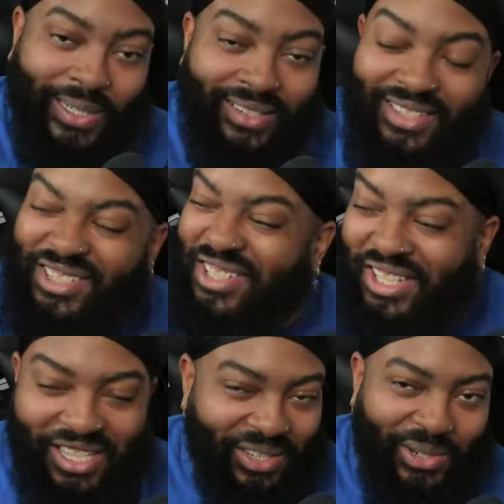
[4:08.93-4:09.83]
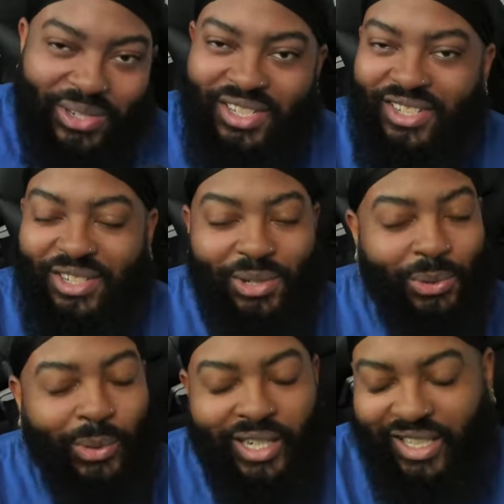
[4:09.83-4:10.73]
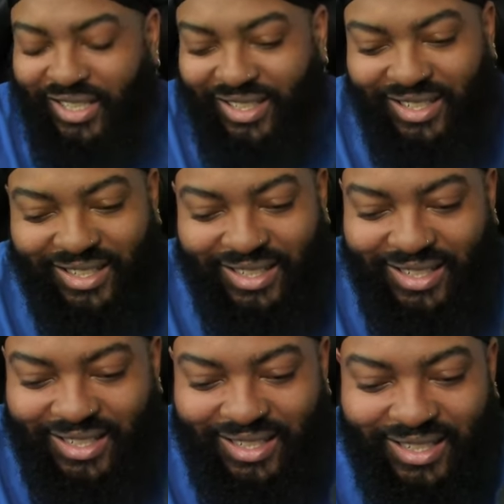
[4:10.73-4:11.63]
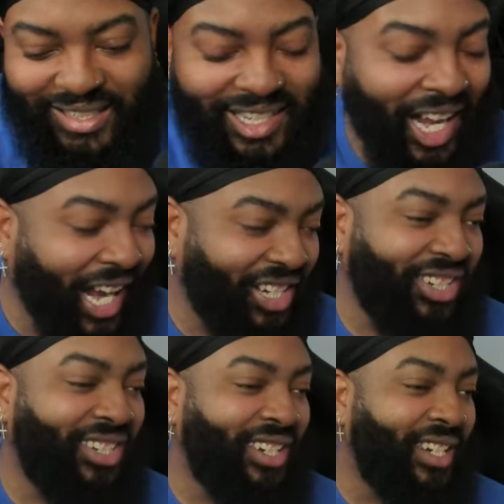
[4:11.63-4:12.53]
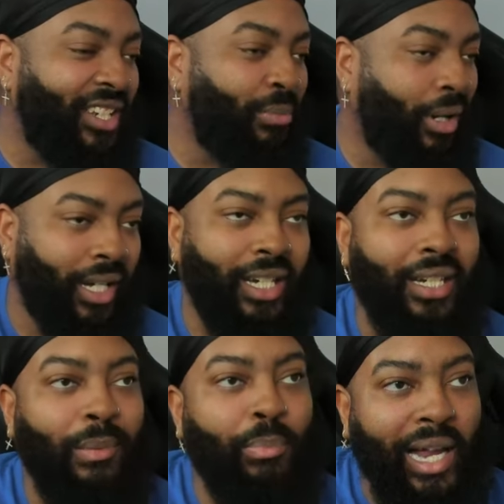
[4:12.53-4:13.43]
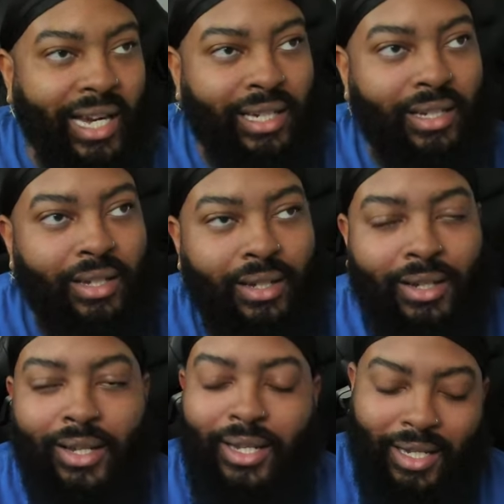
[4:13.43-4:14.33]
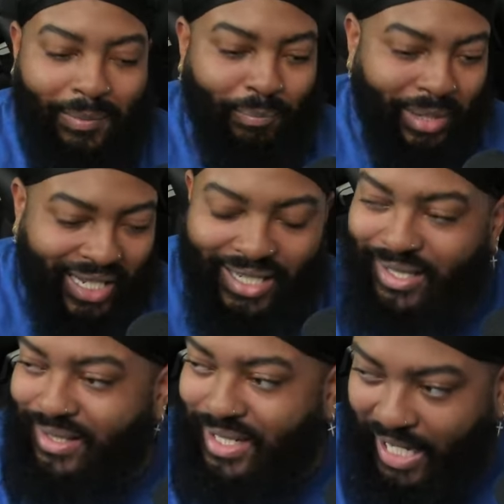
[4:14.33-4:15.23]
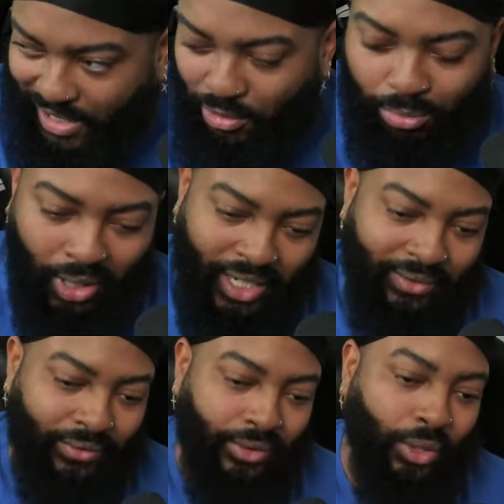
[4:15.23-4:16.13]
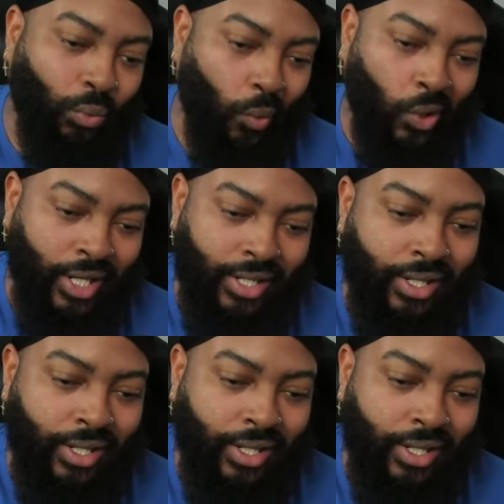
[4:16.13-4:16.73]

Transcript: slithers into the ring, cashes in his Money in the Bank, and pins Daniel Bryan for the 1-2-3.